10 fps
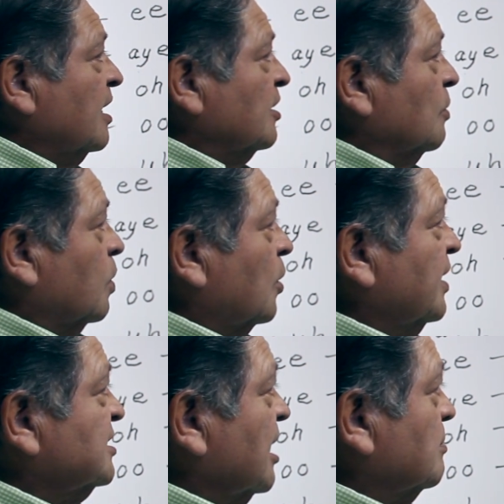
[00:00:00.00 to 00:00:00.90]
The word
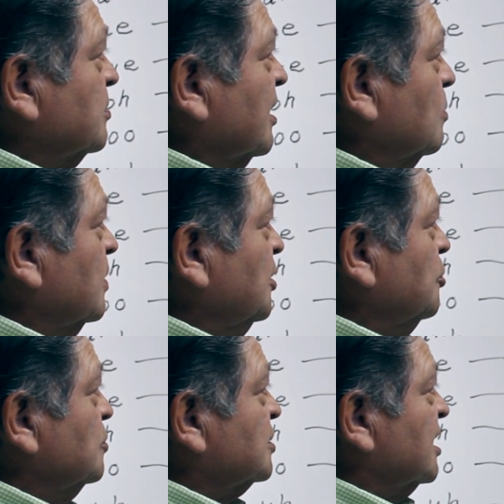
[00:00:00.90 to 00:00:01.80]
example that we
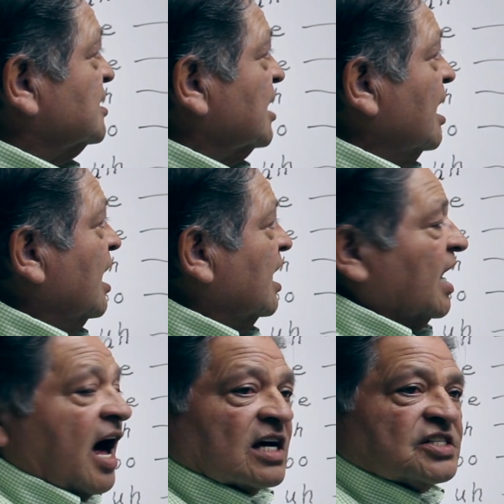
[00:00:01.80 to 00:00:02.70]
used is
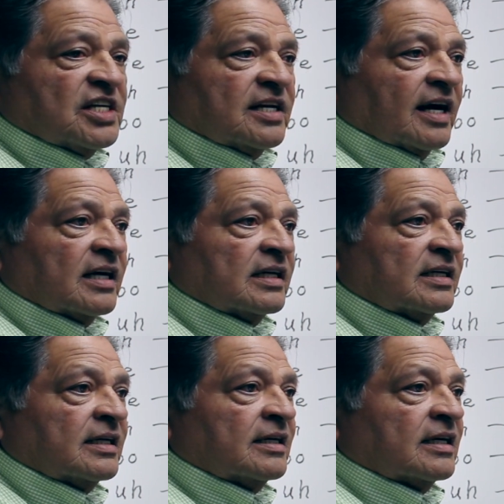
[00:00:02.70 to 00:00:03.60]
laksida.
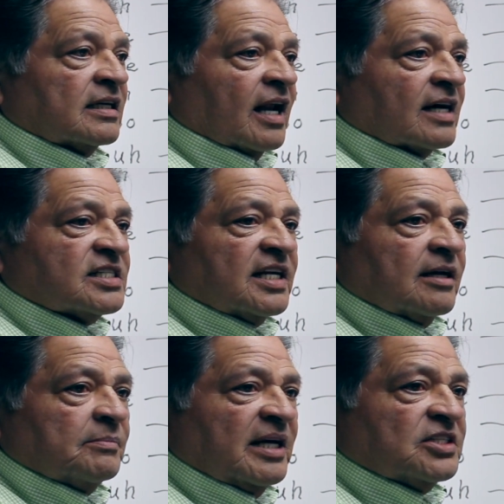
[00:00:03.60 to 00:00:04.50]

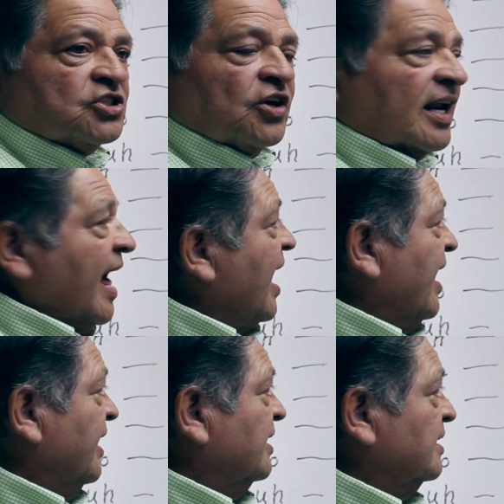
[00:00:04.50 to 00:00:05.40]
Laksida means to
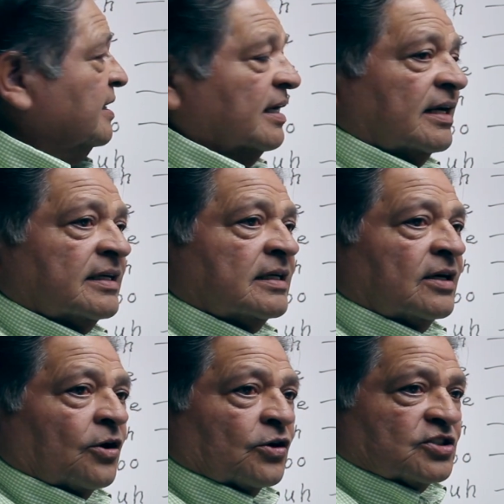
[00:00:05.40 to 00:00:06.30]
lie
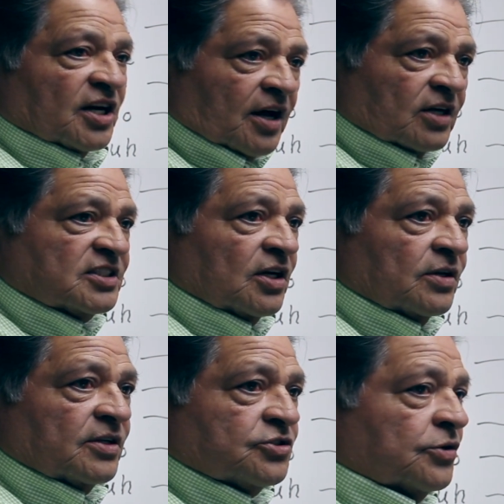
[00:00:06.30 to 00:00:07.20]
or to not tell
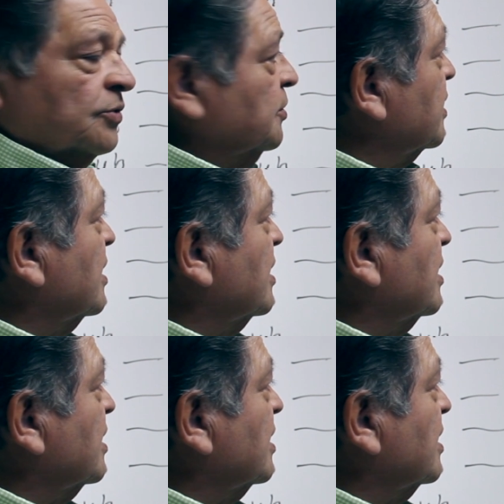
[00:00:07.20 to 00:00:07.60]
the truth.